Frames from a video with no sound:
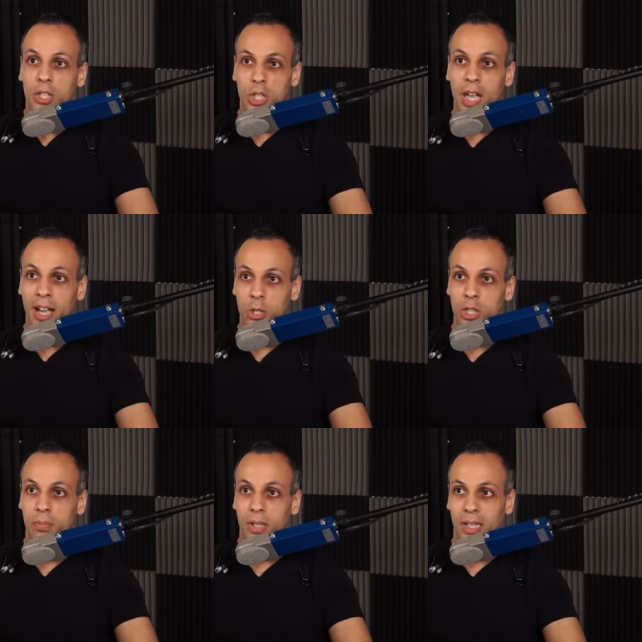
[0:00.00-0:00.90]
She actually
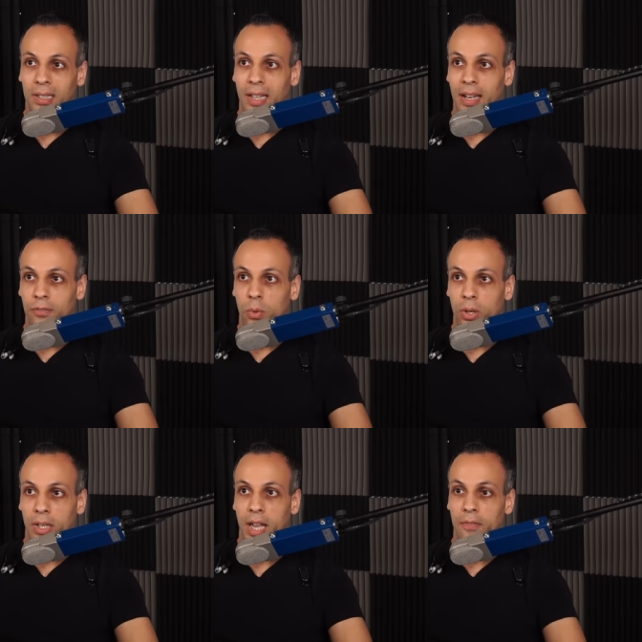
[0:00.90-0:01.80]
put a lot of
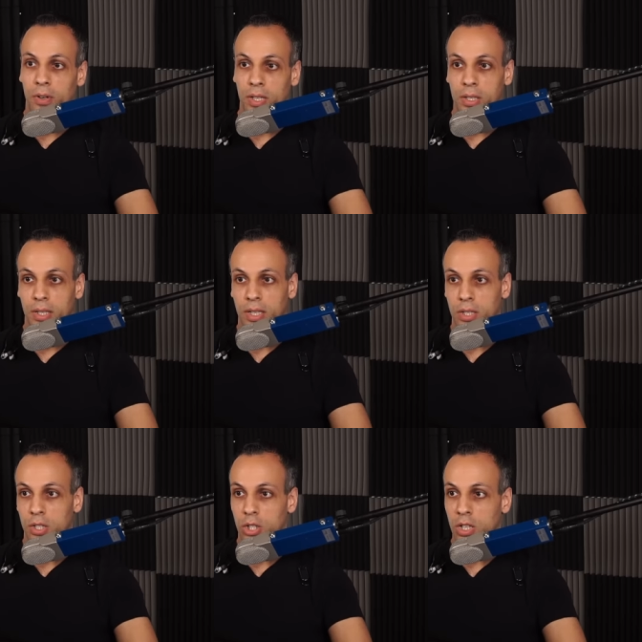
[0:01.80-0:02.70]
work and effort into this,
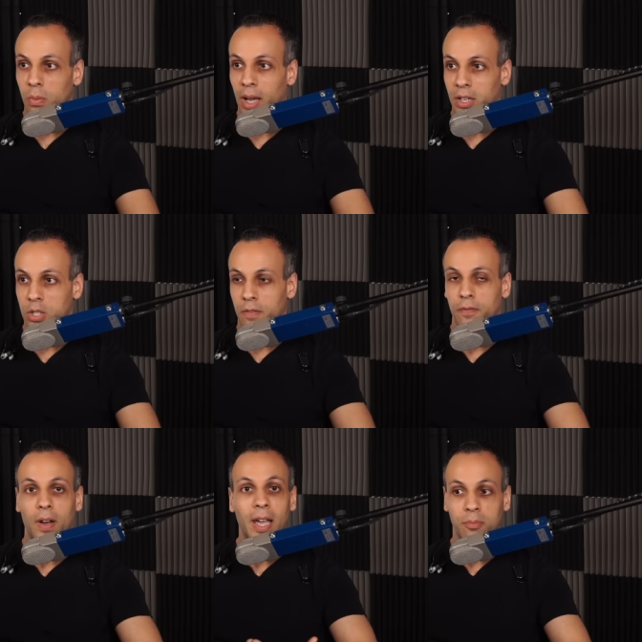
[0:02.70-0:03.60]
and she managed to
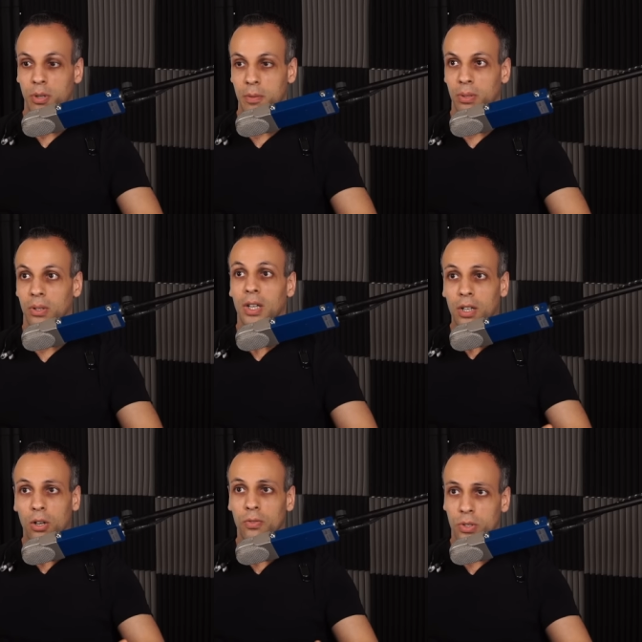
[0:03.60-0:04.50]
find people
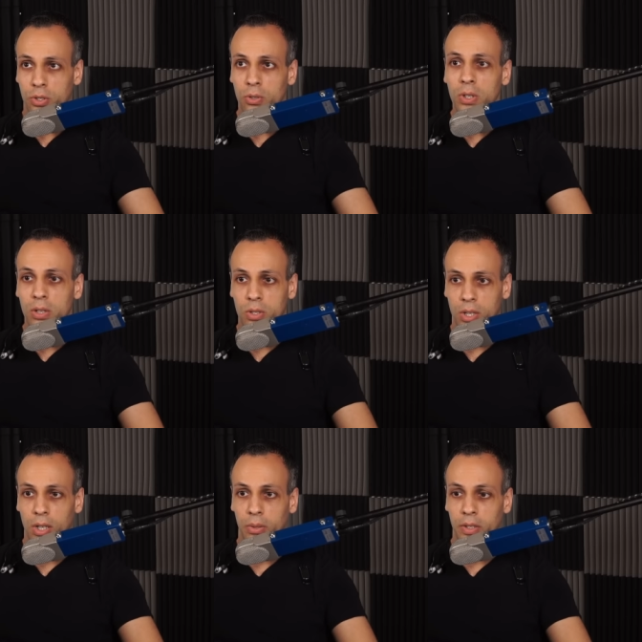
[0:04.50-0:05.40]
over 2 years
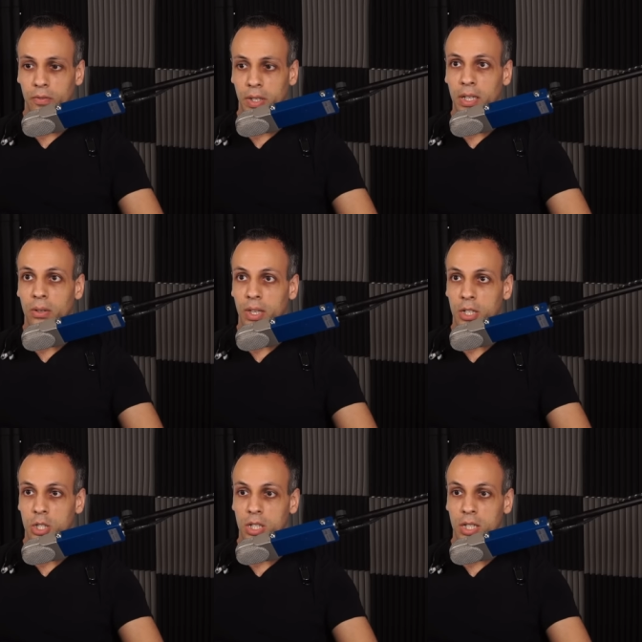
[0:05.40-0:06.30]
ago in the video that
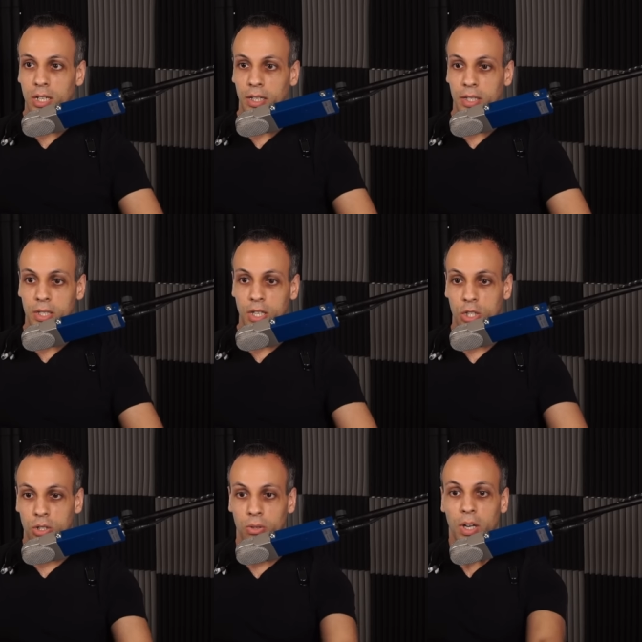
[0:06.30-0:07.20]
she did on this
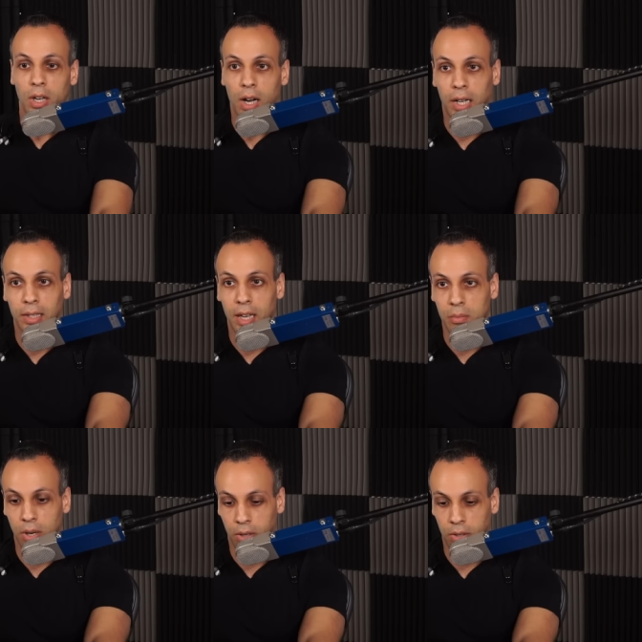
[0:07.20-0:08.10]
issue, Online
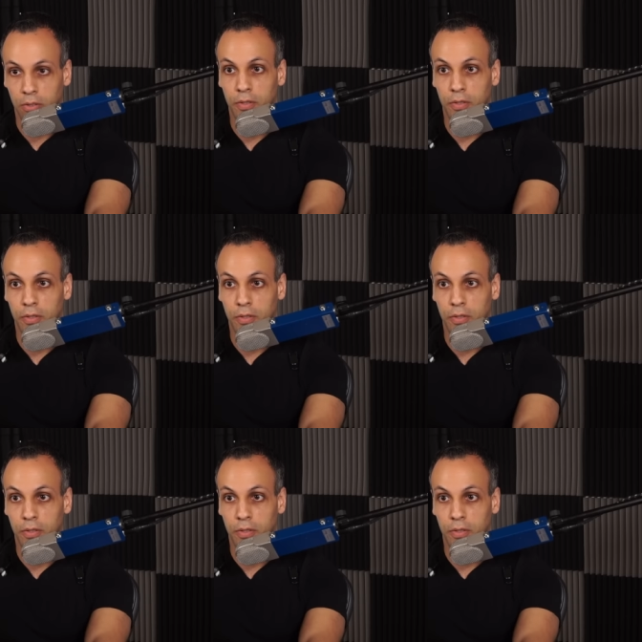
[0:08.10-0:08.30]
Marketer